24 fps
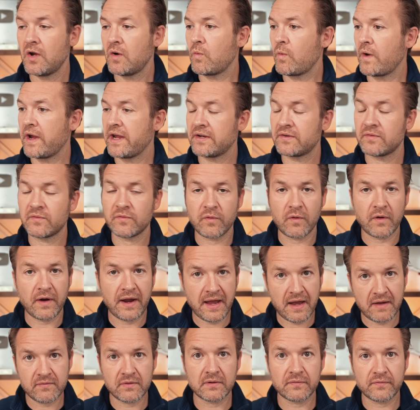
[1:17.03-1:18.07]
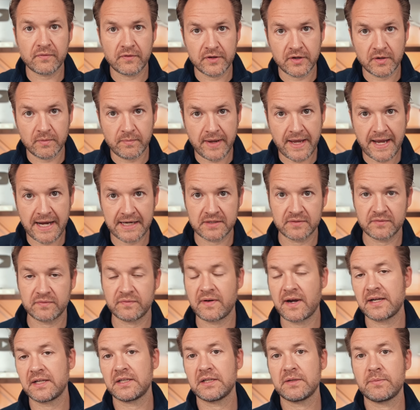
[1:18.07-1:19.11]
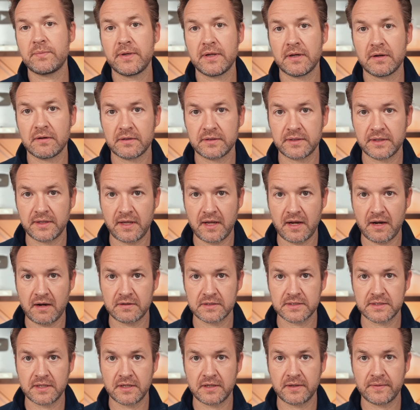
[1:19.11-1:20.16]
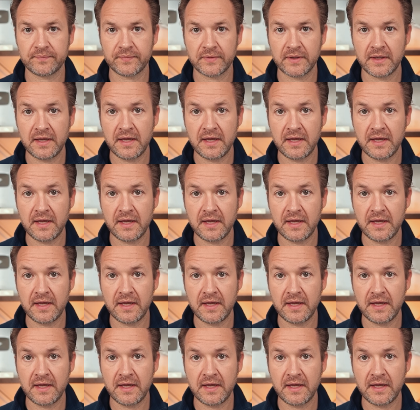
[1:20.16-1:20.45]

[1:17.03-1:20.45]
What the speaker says: wait forever for your bag to finally appear on the carousel.